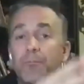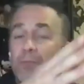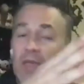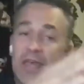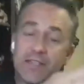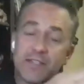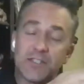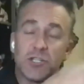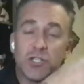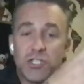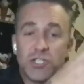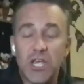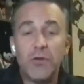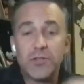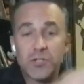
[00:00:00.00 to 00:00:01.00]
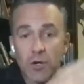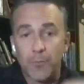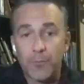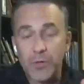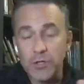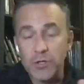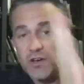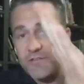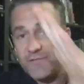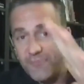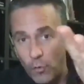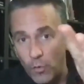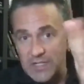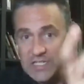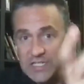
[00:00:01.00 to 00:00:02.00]
it's Gerry's computer
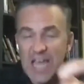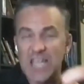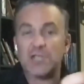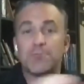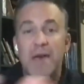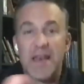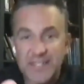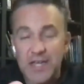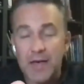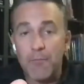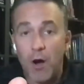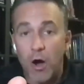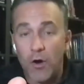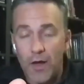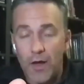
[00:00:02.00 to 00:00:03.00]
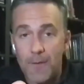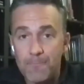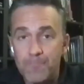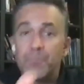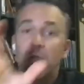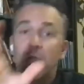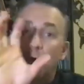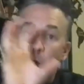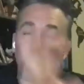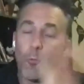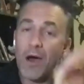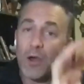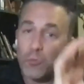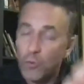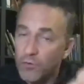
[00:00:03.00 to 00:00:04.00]
/ Masai Mara. All
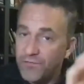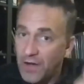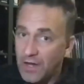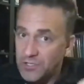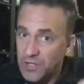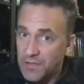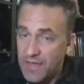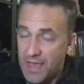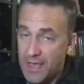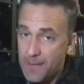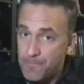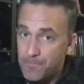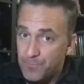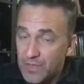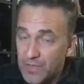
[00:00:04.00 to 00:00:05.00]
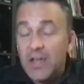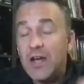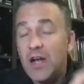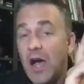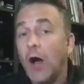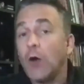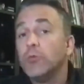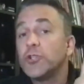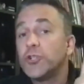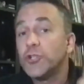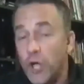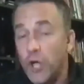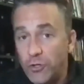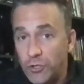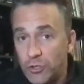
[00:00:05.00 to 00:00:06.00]
my raw files are there. I will
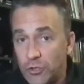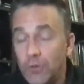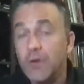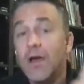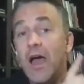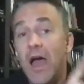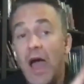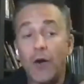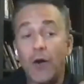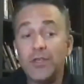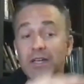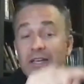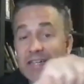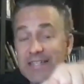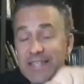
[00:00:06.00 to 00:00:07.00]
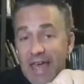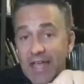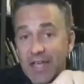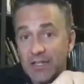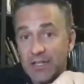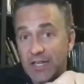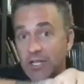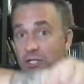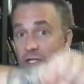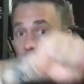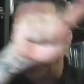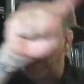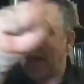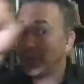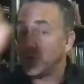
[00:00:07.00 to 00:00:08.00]
show you how you can take it into
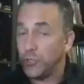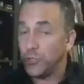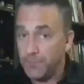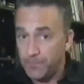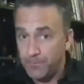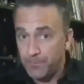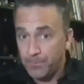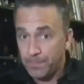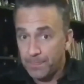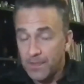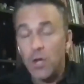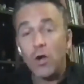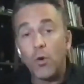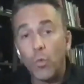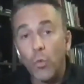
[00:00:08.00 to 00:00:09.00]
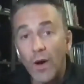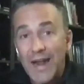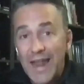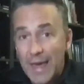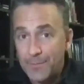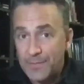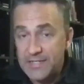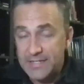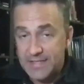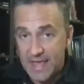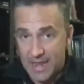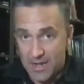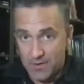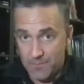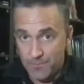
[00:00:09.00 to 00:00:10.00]
Lightroom. What happens
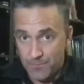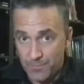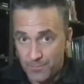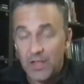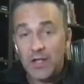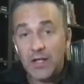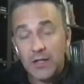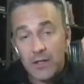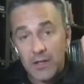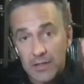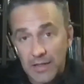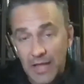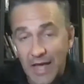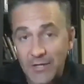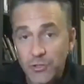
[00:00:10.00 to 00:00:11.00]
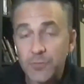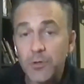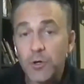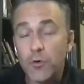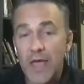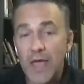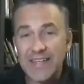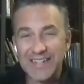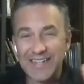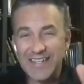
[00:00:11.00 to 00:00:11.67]
then? Lightroom creates a